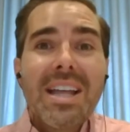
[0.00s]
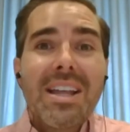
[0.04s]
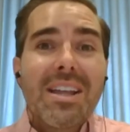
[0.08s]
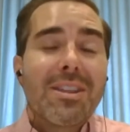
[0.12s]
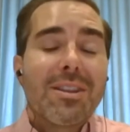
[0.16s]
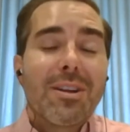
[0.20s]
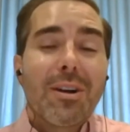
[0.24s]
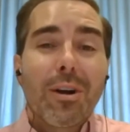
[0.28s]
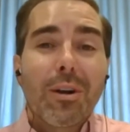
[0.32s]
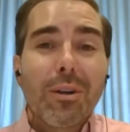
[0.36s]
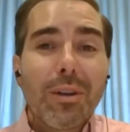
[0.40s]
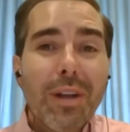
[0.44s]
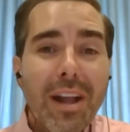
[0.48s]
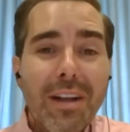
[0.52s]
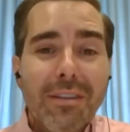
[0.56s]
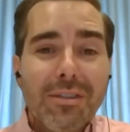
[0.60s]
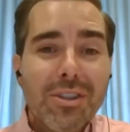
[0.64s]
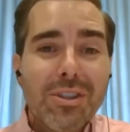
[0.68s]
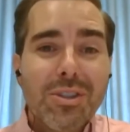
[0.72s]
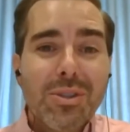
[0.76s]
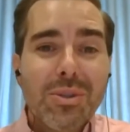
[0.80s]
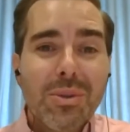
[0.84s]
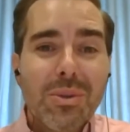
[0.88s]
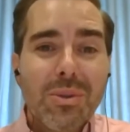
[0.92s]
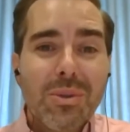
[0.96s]
that there are a lot of
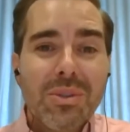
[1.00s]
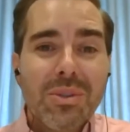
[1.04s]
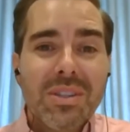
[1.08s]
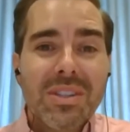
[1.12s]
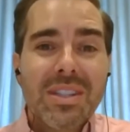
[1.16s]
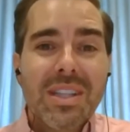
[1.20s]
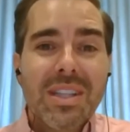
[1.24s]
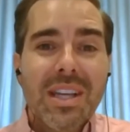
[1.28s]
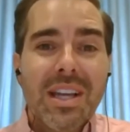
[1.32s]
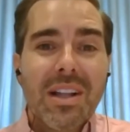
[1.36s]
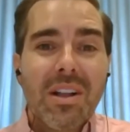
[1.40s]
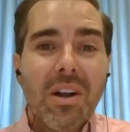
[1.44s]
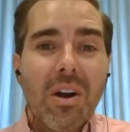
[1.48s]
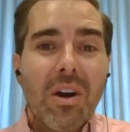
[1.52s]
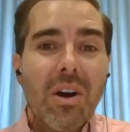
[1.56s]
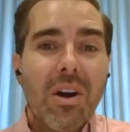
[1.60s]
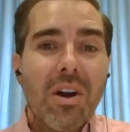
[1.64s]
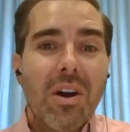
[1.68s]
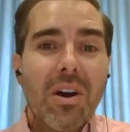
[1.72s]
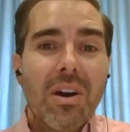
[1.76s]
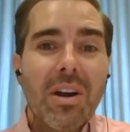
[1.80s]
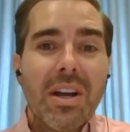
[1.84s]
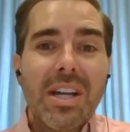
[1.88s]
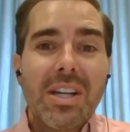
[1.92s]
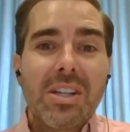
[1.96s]
students that
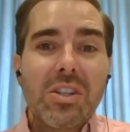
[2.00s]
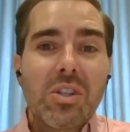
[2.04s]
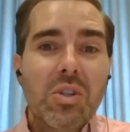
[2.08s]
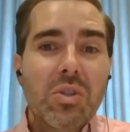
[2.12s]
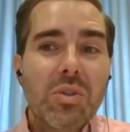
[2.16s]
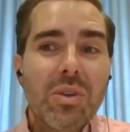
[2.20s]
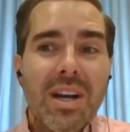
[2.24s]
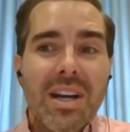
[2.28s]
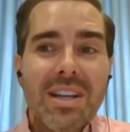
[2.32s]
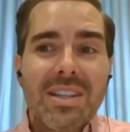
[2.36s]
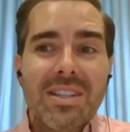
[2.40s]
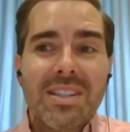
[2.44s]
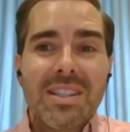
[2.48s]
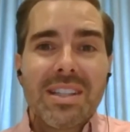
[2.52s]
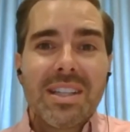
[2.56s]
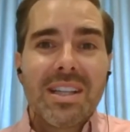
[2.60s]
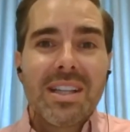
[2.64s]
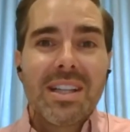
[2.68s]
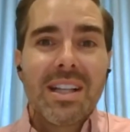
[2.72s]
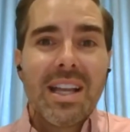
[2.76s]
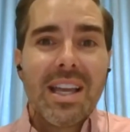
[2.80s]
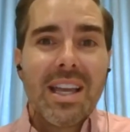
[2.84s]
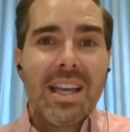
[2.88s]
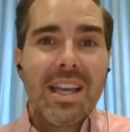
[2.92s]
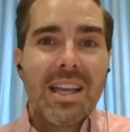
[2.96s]
are
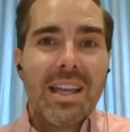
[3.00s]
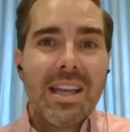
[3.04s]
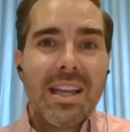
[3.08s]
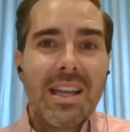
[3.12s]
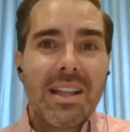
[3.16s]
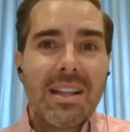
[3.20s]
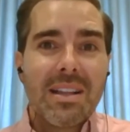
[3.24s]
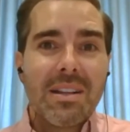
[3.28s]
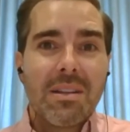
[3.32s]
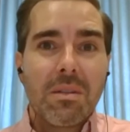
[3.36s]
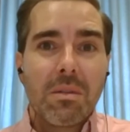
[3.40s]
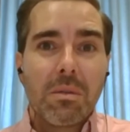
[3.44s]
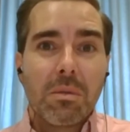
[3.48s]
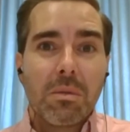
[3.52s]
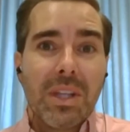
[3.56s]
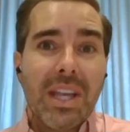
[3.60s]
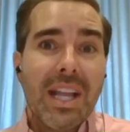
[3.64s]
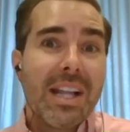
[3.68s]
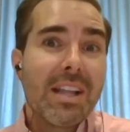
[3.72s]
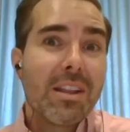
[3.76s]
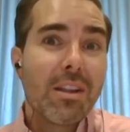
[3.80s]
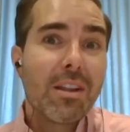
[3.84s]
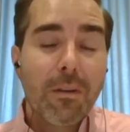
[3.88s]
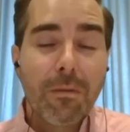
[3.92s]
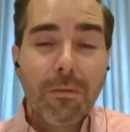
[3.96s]
interested in
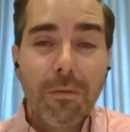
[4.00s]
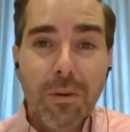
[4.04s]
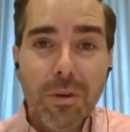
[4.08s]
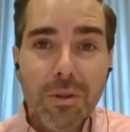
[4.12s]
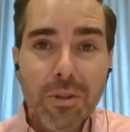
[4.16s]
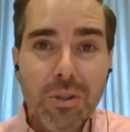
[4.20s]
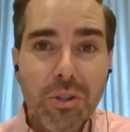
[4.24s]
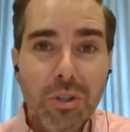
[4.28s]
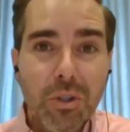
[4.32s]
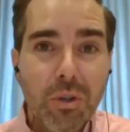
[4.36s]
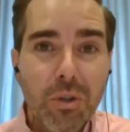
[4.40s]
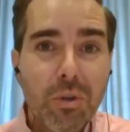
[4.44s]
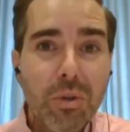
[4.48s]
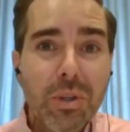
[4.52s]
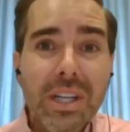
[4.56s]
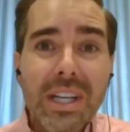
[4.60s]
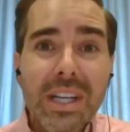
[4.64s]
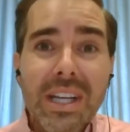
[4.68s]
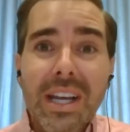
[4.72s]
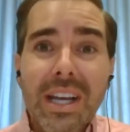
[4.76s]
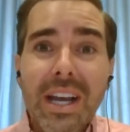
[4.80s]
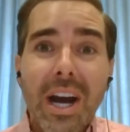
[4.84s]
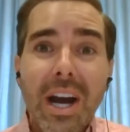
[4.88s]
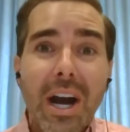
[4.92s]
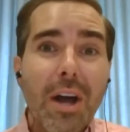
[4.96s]
getting their first
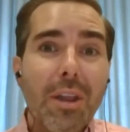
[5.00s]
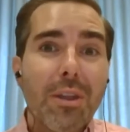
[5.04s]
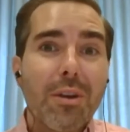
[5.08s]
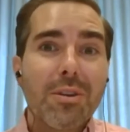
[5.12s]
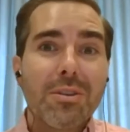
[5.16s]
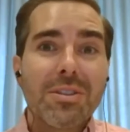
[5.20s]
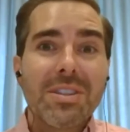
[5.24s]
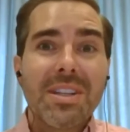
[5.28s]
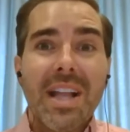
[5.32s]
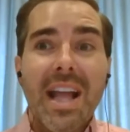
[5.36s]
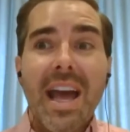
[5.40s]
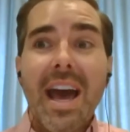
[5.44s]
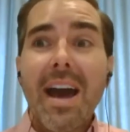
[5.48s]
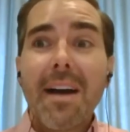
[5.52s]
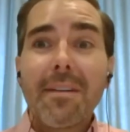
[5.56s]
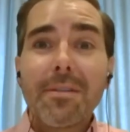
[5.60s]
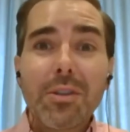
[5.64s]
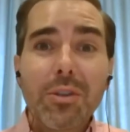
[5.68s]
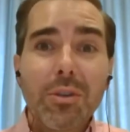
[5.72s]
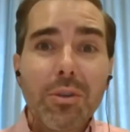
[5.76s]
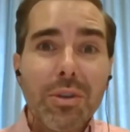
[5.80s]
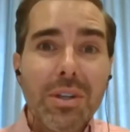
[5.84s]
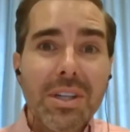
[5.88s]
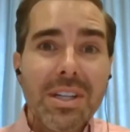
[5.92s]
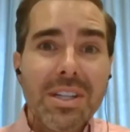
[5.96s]
degree, others that have
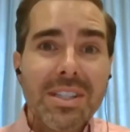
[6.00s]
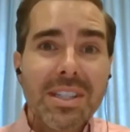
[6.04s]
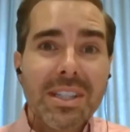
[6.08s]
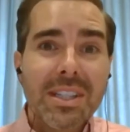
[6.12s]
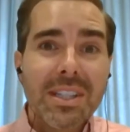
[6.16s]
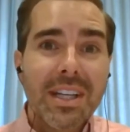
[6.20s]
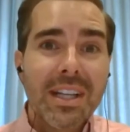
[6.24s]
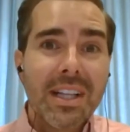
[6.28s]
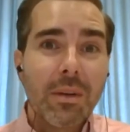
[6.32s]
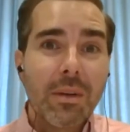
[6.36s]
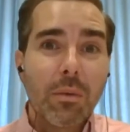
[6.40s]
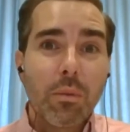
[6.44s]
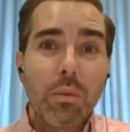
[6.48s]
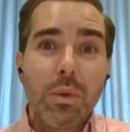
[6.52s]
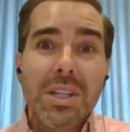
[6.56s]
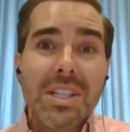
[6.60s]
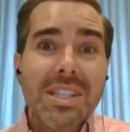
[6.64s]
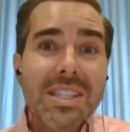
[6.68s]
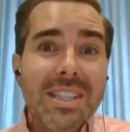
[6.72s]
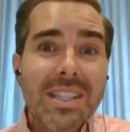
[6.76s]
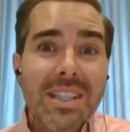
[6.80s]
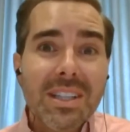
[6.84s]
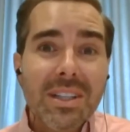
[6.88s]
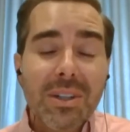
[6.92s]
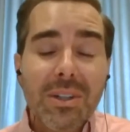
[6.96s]
degrees and getting
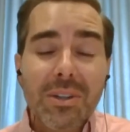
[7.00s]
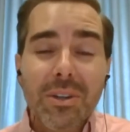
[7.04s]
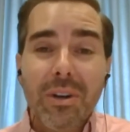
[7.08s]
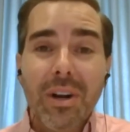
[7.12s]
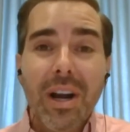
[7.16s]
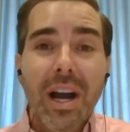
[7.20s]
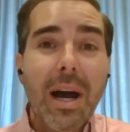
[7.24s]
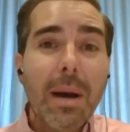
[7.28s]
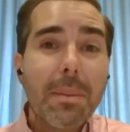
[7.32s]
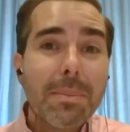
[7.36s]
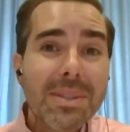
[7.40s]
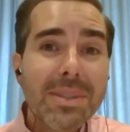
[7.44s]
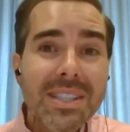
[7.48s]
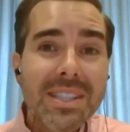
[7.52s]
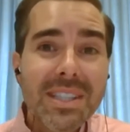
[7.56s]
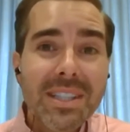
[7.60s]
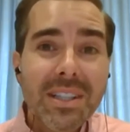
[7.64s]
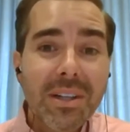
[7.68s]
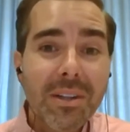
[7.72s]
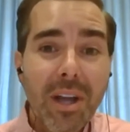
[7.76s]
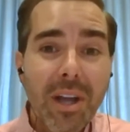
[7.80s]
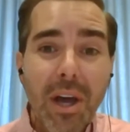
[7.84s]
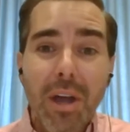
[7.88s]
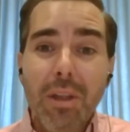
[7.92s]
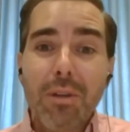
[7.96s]
reskilled or
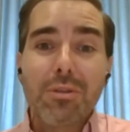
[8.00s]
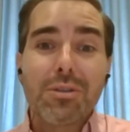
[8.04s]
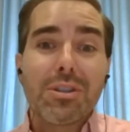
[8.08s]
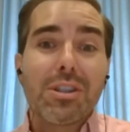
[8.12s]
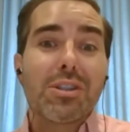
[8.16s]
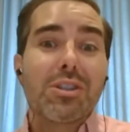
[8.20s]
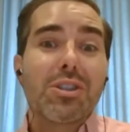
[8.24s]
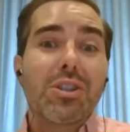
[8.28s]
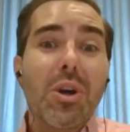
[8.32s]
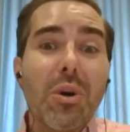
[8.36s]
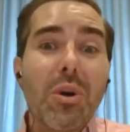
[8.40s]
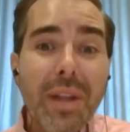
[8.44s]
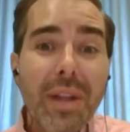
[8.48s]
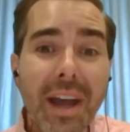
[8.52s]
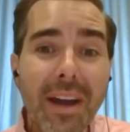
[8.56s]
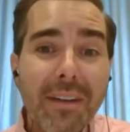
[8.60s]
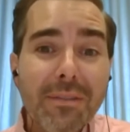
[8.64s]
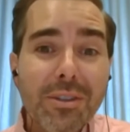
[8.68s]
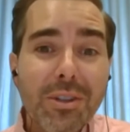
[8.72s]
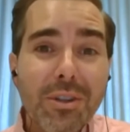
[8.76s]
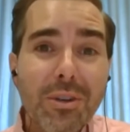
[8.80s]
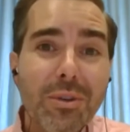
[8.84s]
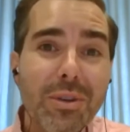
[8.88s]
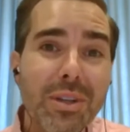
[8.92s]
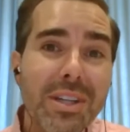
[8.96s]
upskilled, others that have
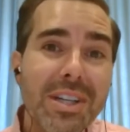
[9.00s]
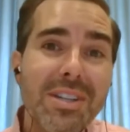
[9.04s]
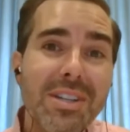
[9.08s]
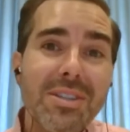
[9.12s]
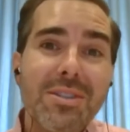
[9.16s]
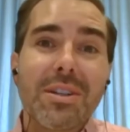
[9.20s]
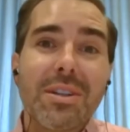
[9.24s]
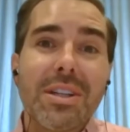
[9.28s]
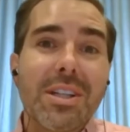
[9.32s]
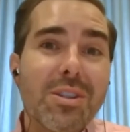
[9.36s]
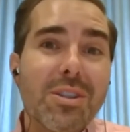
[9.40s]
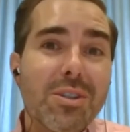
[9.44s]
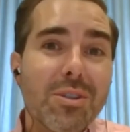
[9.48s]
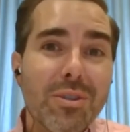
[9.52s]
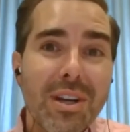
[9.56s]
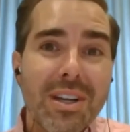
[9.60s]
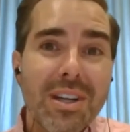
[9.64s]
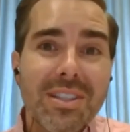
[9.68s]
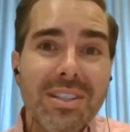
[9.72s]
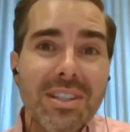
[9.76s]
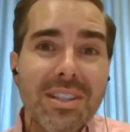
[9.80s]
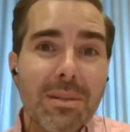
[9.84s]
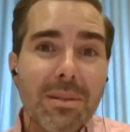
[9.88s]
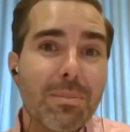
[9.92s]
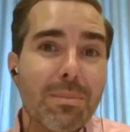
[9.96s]
degrees or
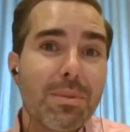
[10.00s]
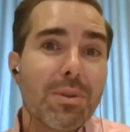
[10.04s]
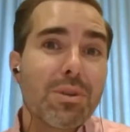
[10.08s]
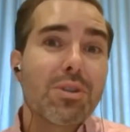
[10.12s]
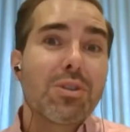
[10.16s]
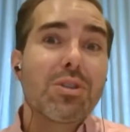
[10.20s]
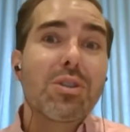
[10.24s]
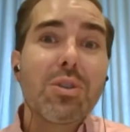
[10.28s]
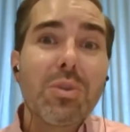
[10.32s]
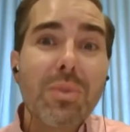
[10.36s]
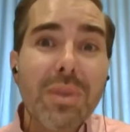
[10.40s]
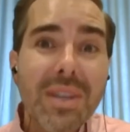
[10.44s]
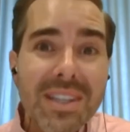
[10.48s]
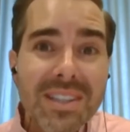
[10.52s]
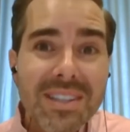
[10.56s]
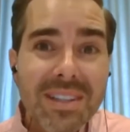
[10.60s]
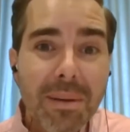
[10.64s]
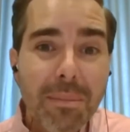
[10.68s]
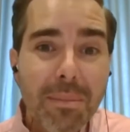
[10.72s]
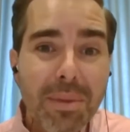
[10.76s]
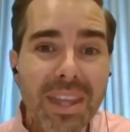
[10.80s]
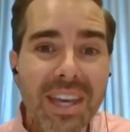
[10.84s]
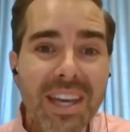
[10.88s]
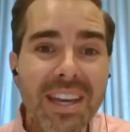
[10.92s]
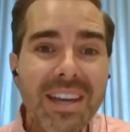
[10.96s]
interest in pursuing
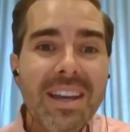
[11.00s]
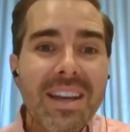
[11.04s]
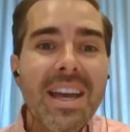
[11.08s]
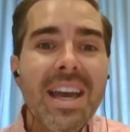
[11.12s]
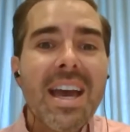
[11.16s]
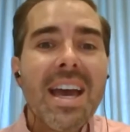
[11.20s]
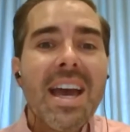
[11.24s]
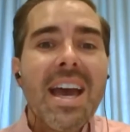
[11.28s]
something.